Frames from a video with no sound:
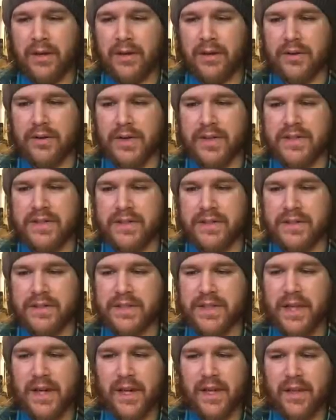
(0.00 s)

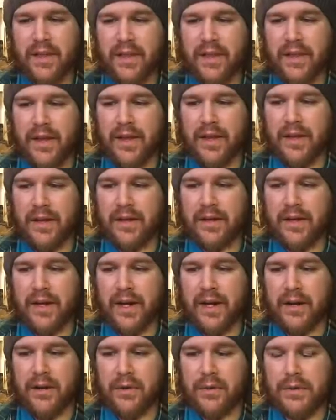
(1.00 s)
crisis. They are
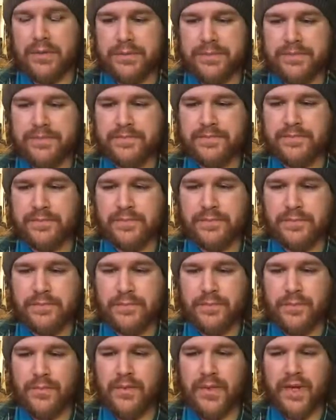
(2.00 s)
now
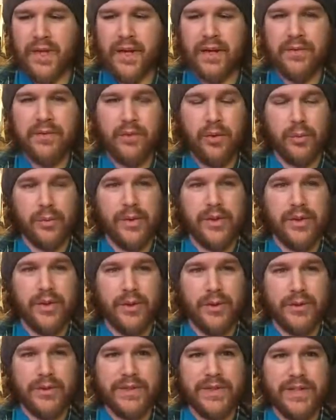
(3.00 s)
kind of forming
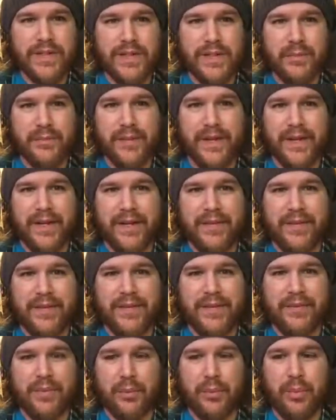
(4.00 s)
their own team, and the
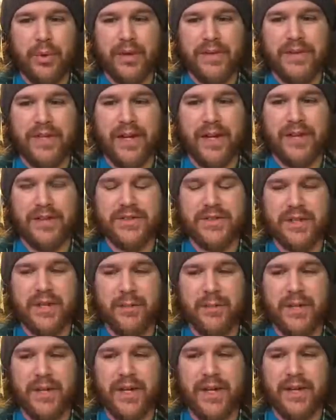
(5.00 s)
different personalities are
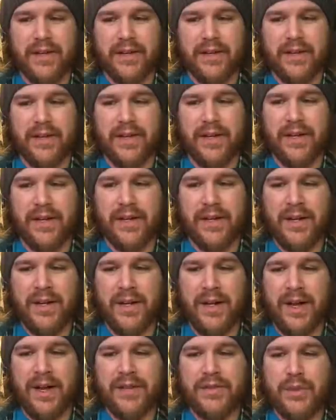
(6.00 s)
coming together,
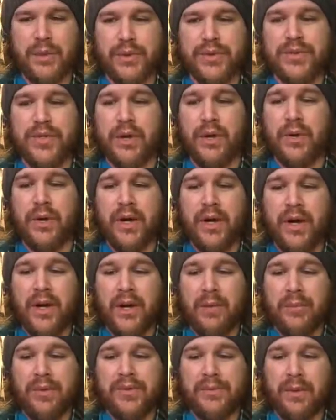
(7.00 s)
and it's cool. So
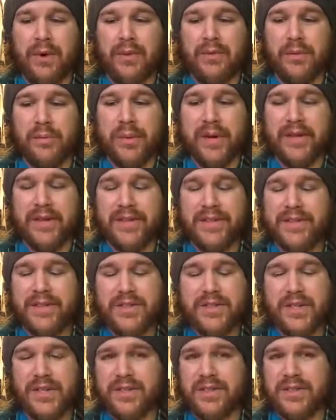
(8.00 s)
Ms. Marvel apparently
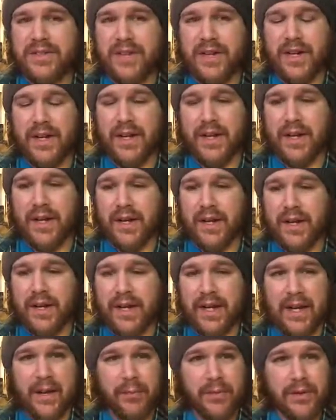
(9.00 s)
suggests a
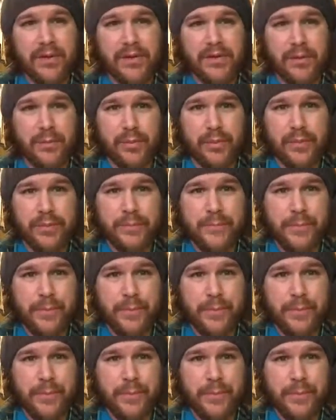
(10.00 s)
camping trip.